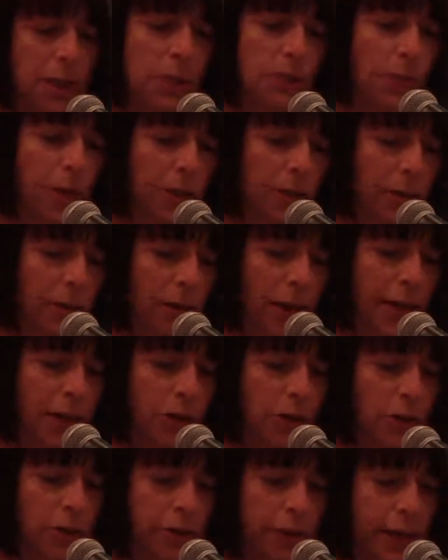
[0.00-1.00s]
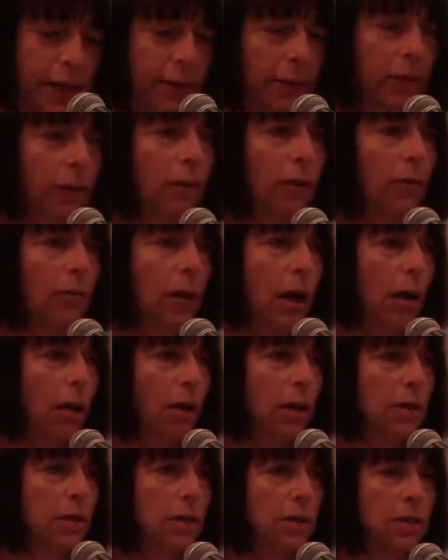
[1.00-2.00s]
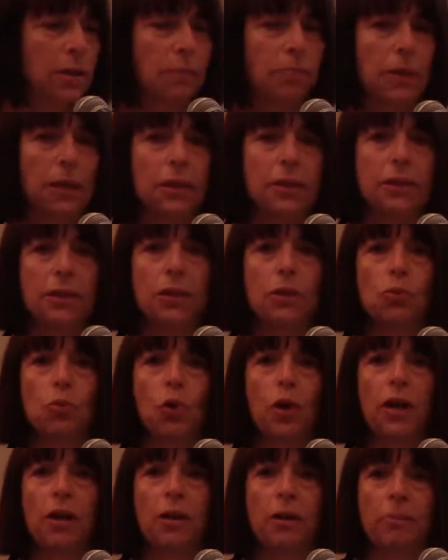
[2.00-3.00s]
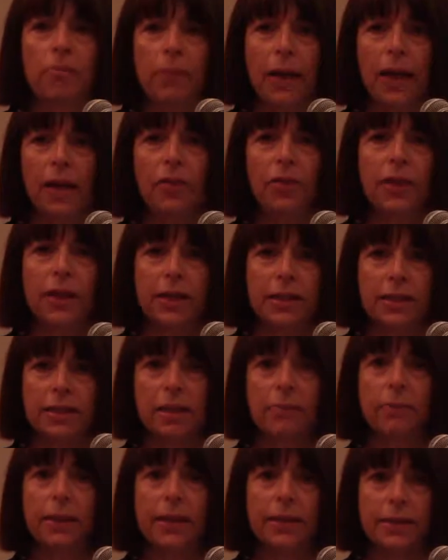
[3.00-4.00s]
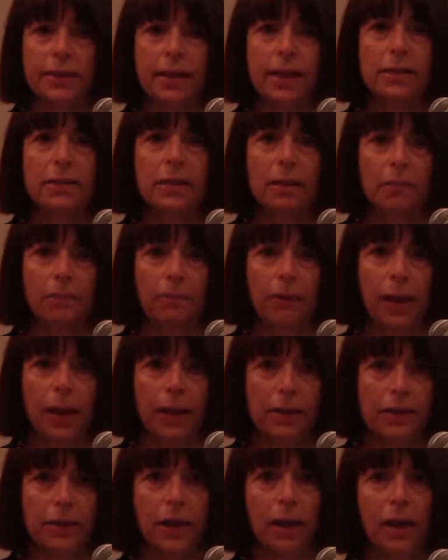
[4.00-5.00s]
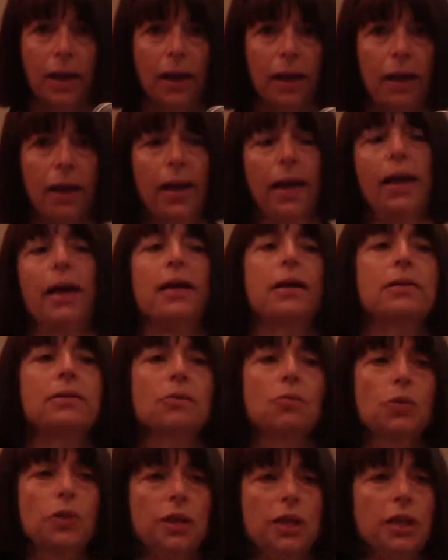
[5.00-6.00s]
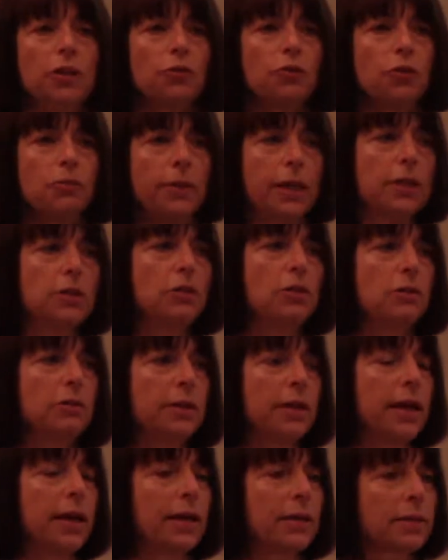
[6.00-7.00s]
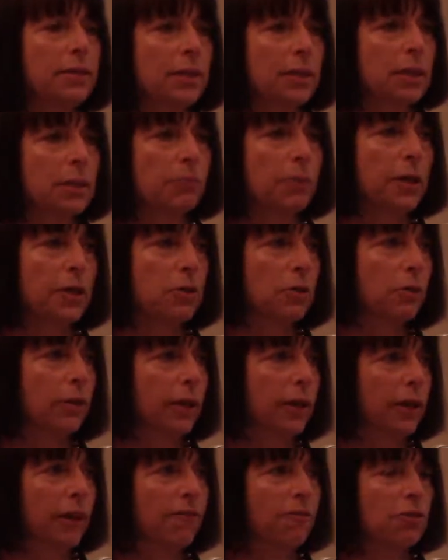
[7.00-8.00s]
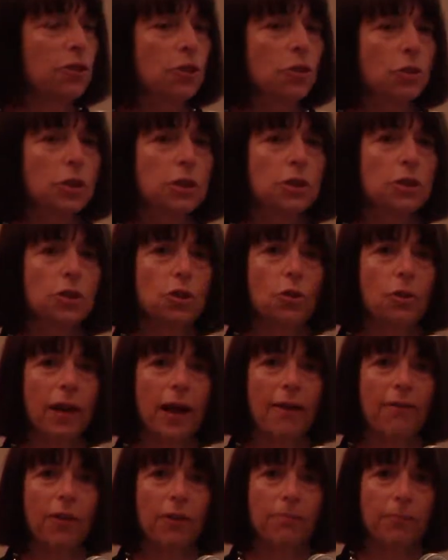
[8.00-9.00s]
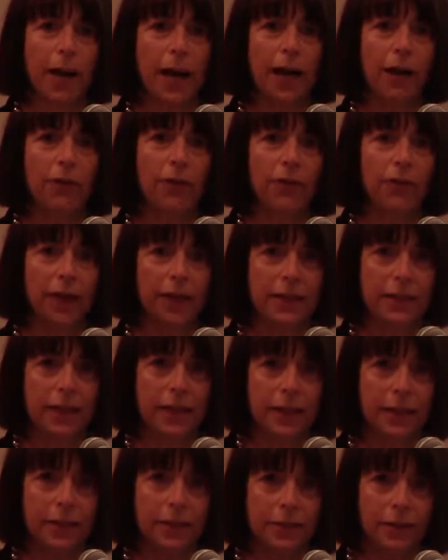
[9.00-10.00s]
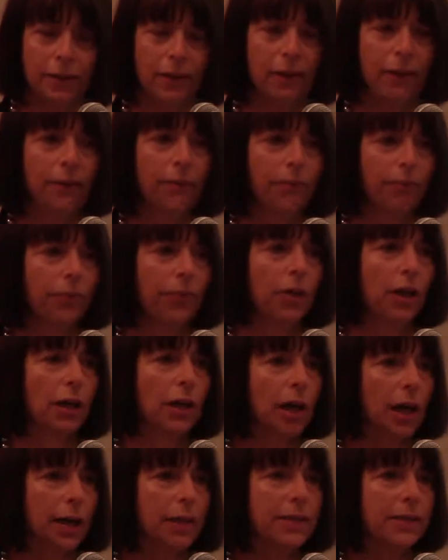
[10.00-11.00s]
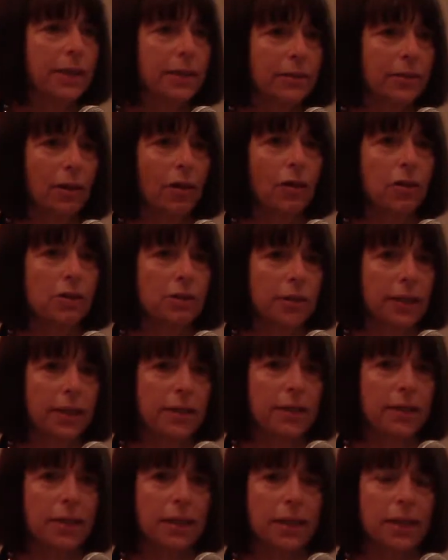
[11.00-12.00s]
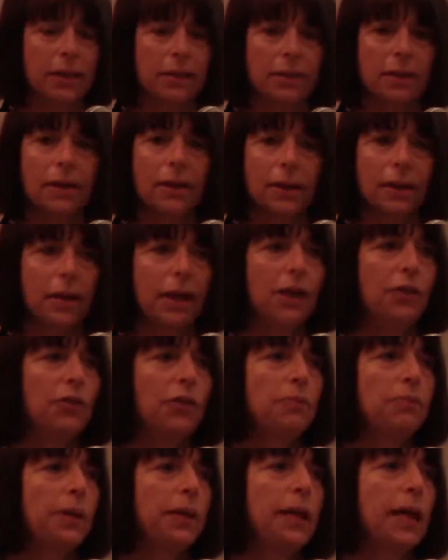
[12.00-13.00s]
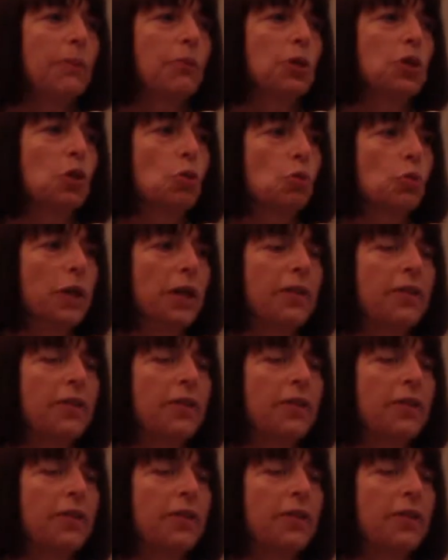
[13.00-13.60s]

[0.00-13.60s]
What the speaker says: Specialized or technical knowledge. To me, this is one of the main things that makes text complex. And with informational text especially, if students don't have the background they need, the content knowledge they need, even being able to read